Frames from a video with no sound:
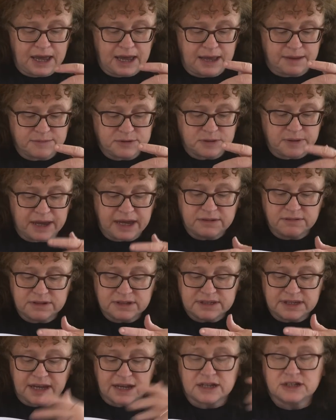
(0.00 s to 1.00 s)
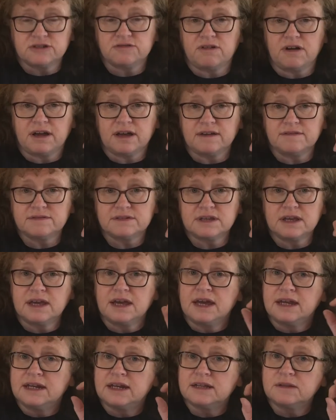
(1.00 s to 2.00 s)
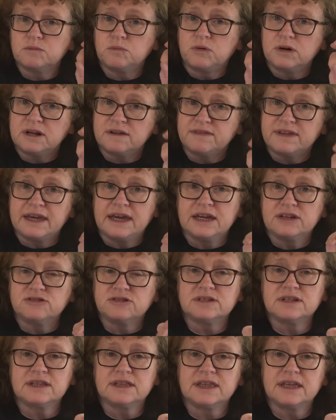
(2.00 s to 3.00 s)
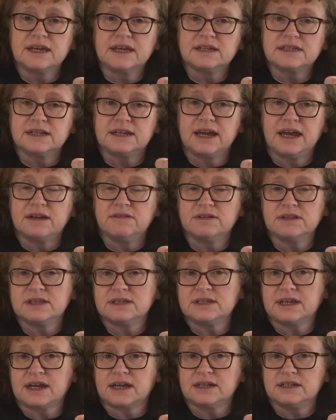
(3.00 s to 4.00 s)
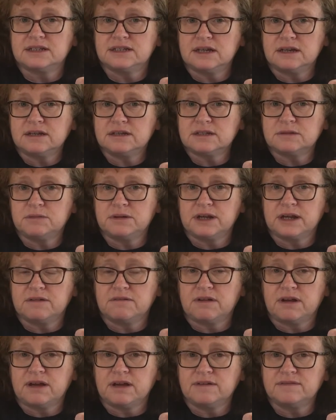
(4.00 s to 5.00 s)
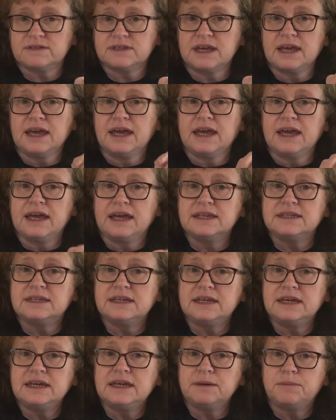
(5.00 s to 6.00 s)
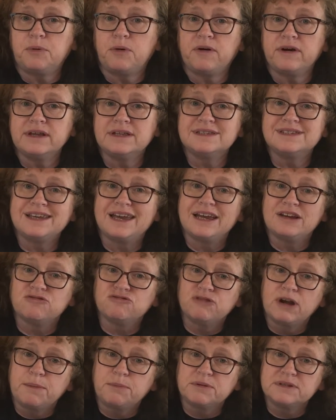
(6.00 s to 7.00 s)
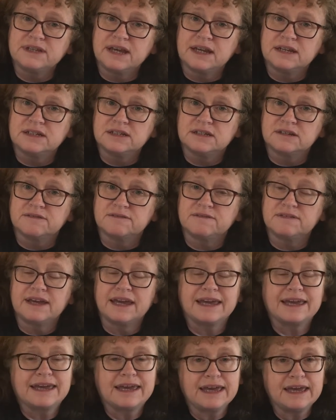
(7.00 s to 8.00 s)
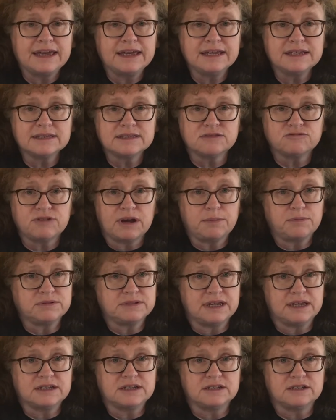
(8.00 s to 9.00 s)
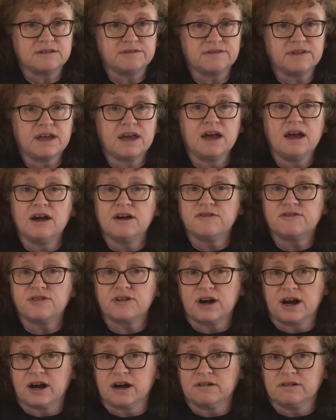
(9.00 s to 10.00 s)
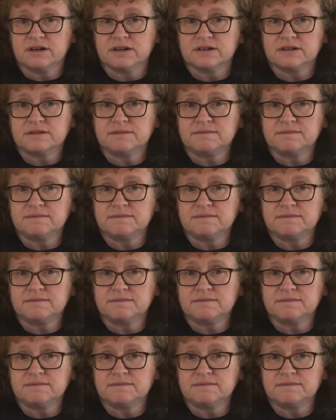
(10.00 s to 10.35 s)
So Henry II arrives. Now, one of the interesting things that Henry II does when he arrives is he appoints a representative, a king's representative for Ireland.